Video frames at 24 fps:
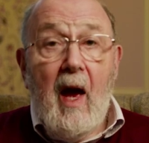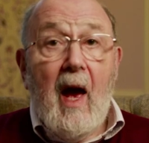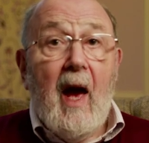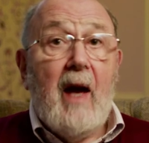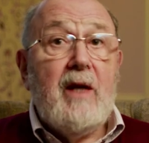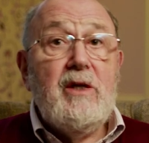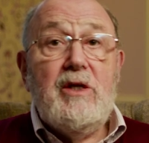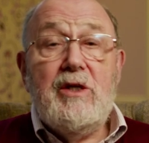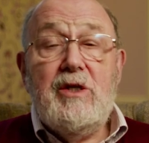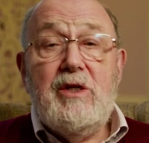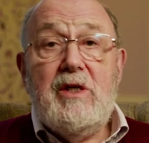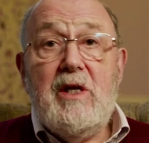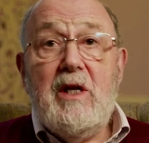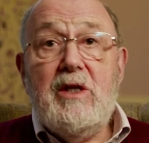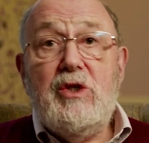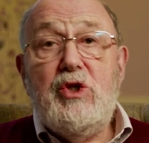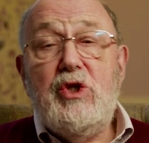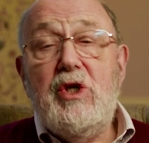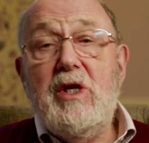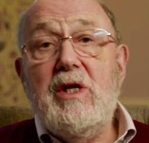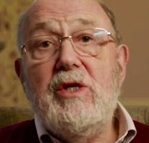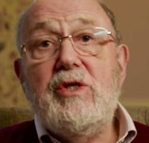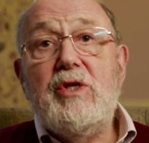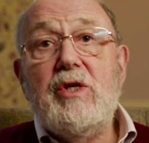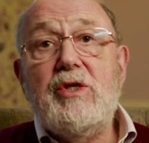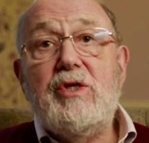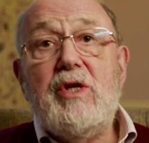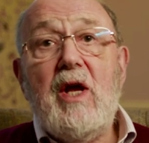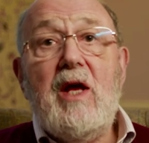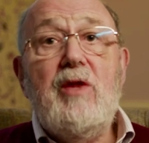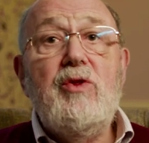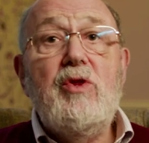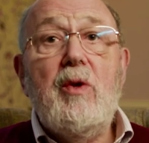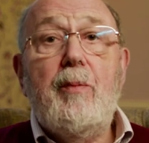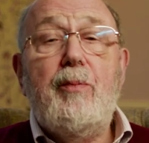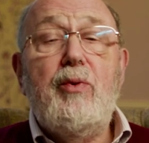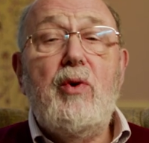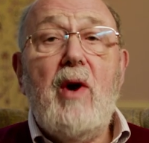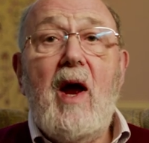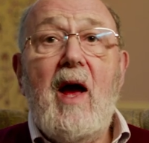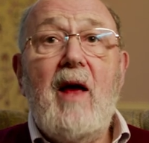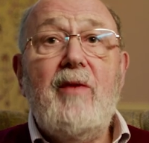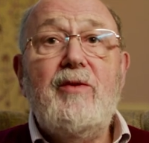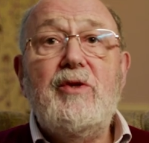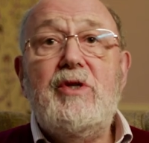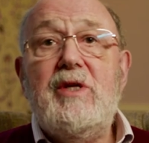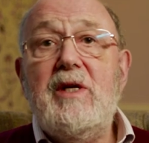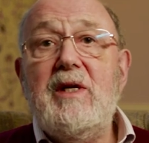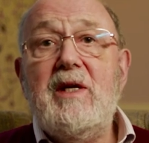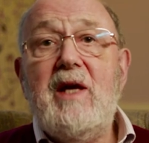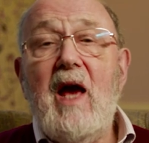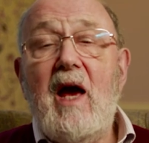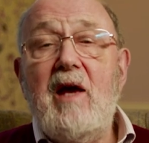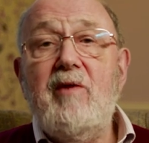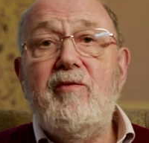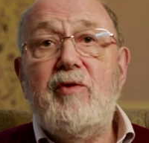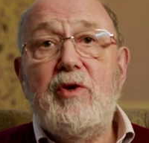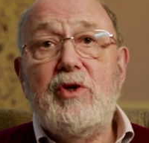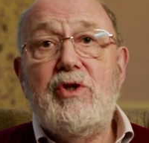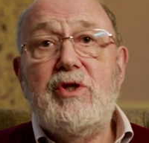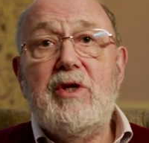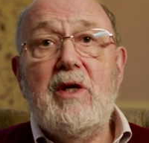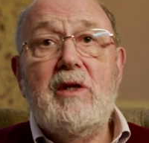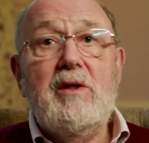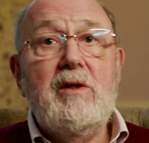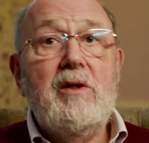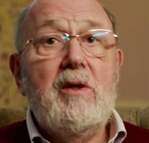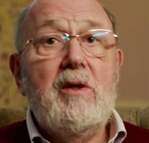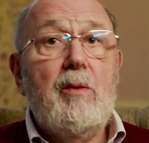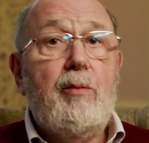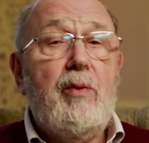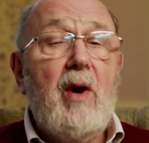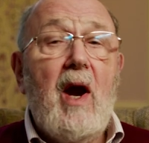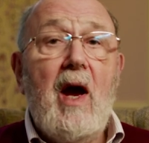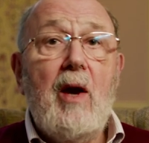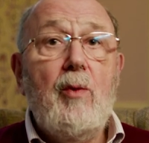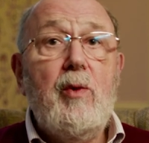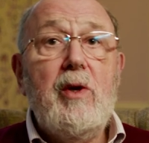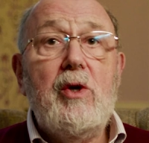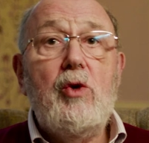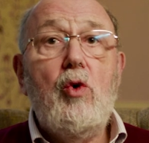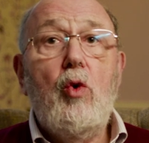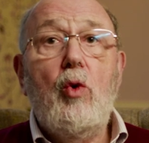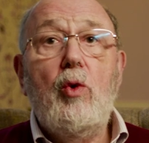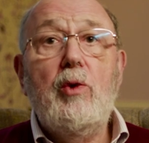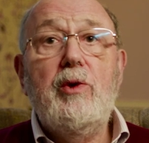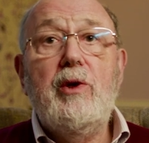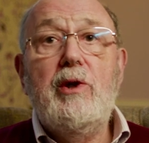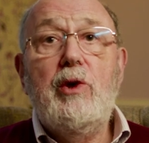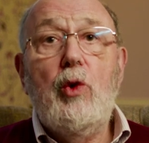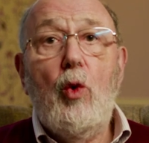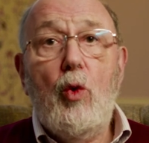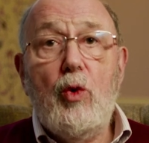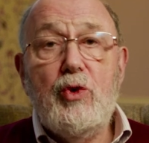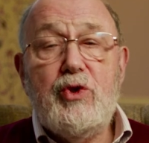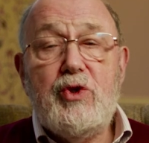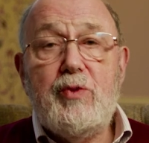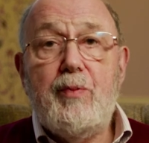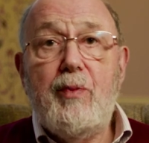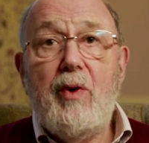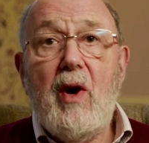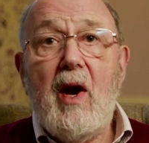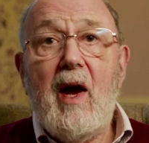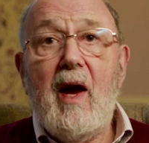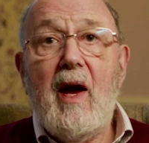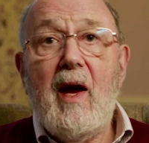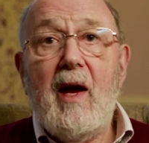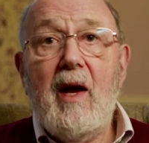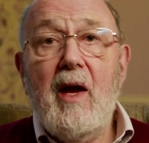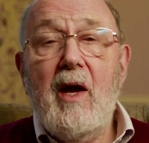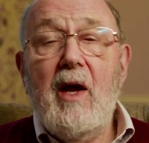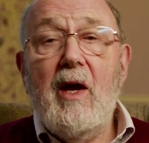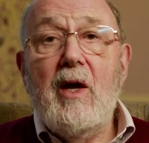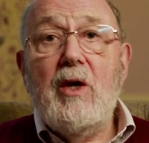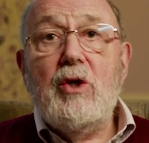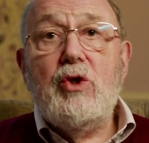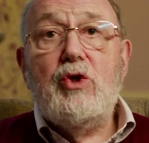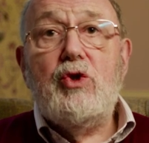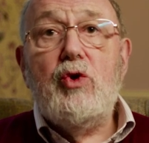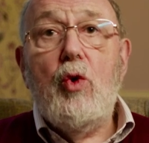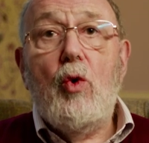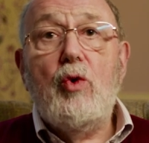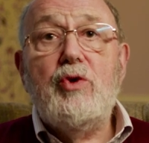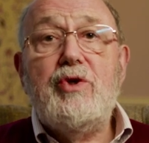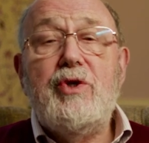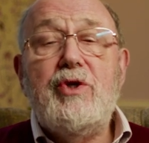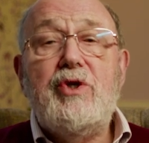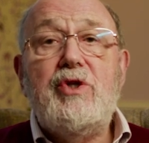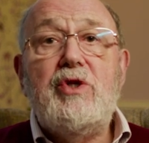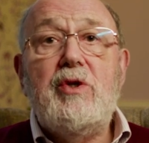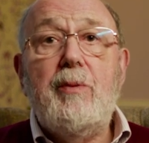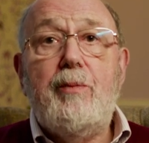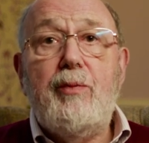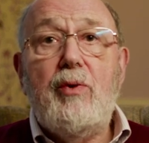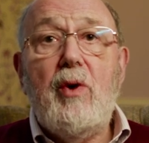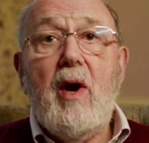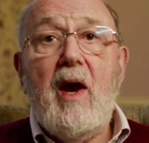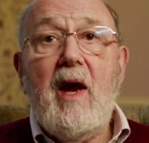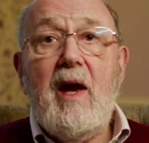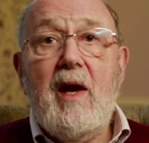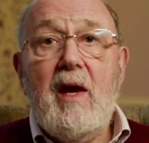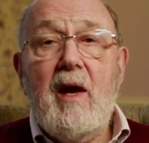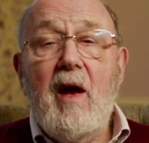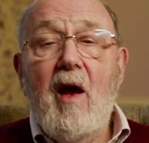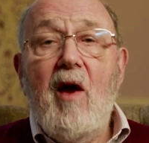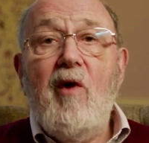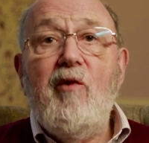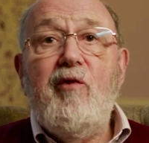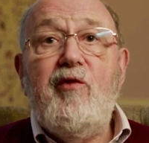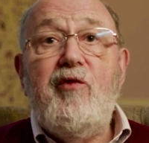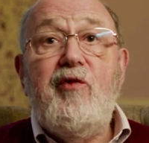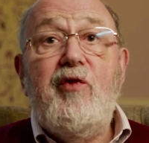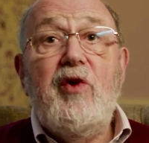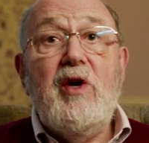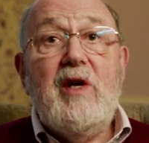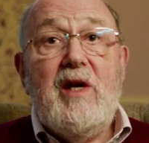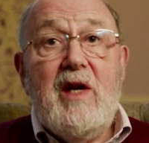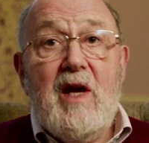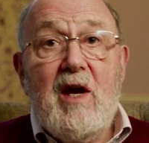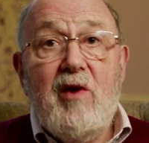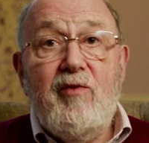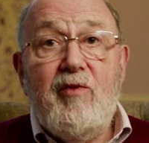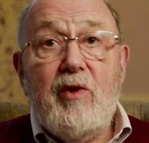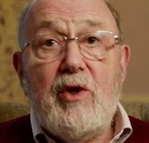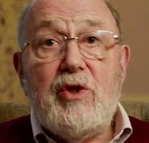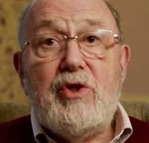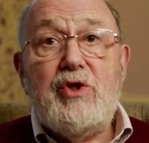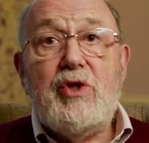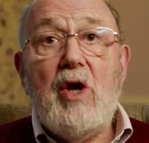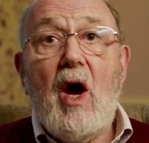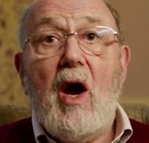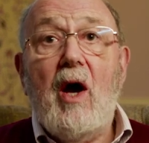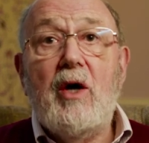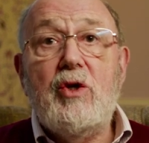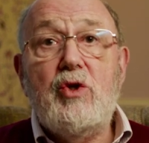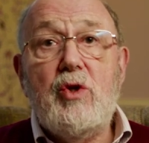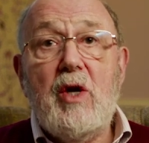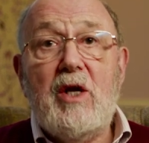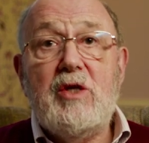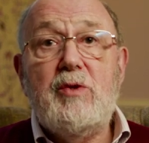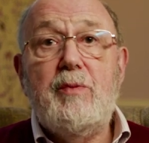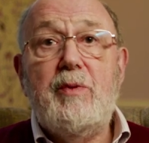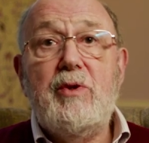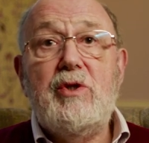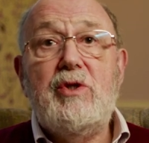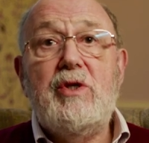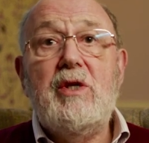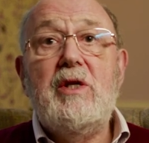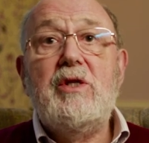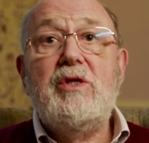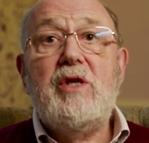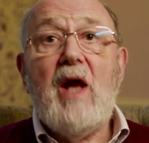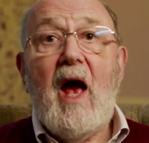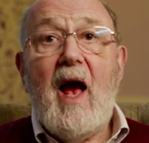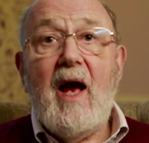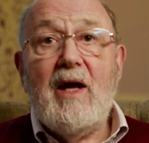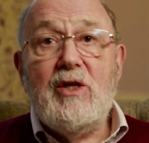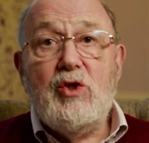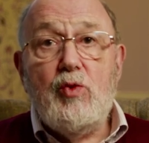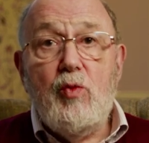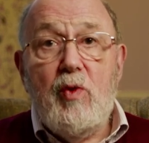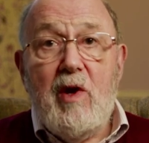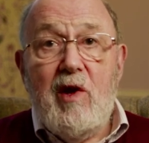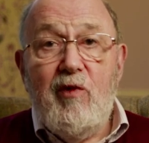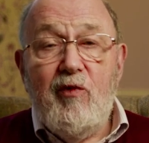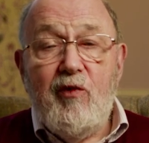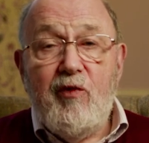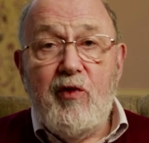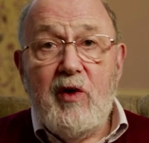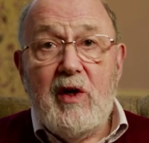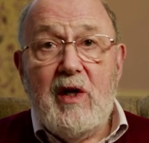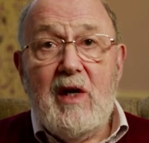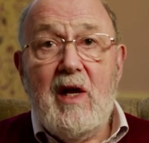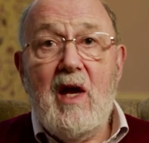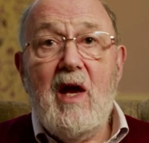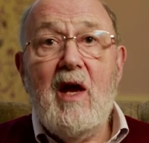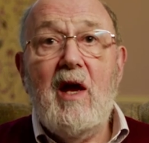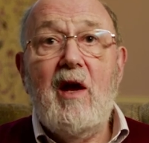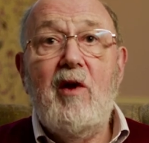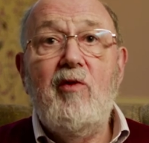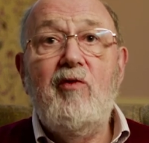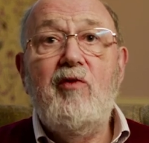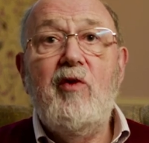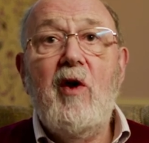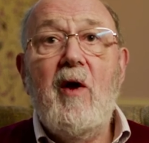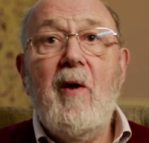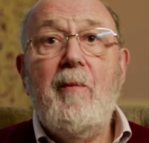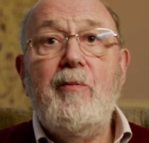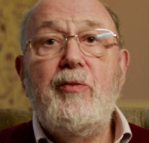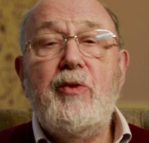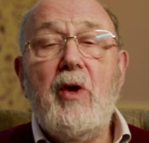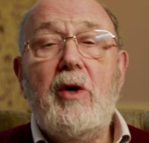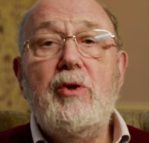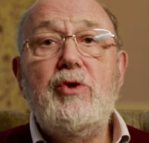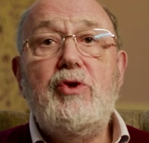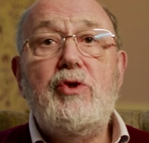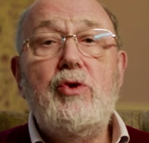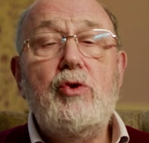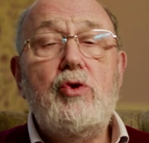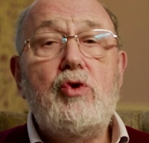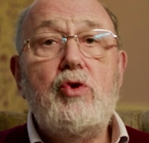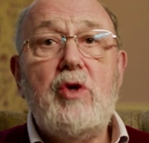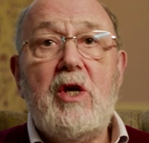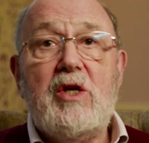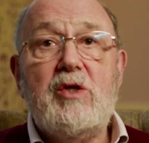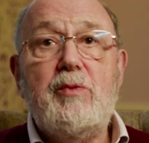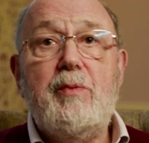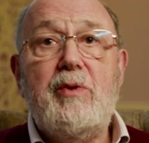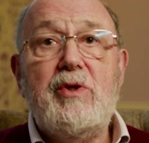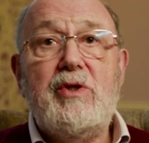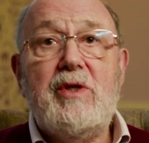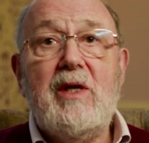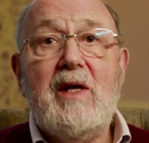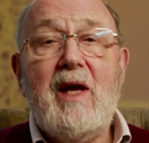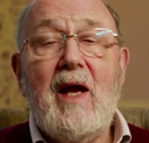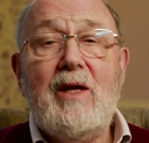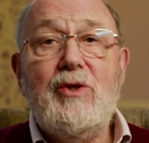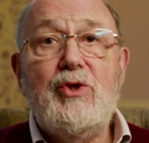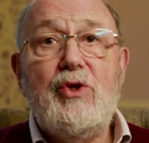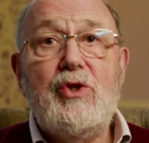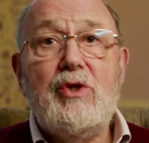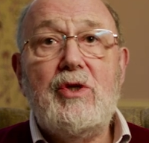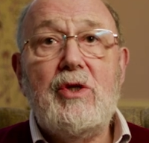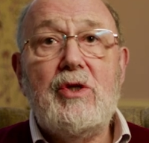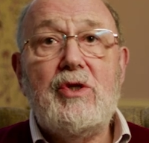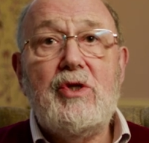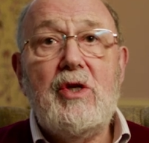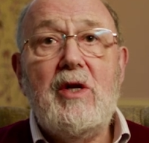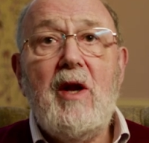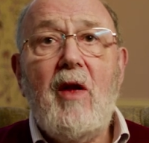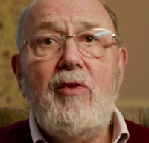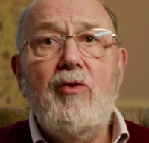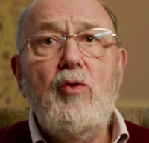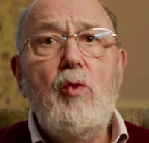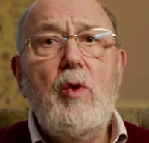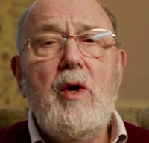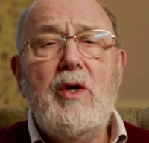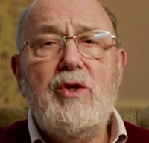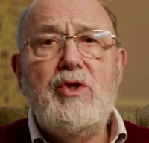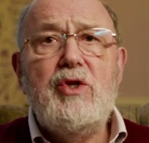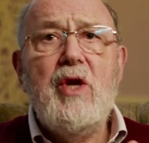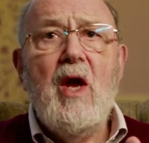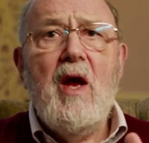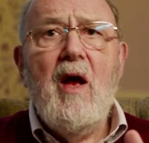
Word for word: And indeed, Jesus, in the prayer that he gave us, in the prayer we call the Lord's Prayer, taught us to pray, Forgive us our trespasses as we forgive those who trespass against us. In other words,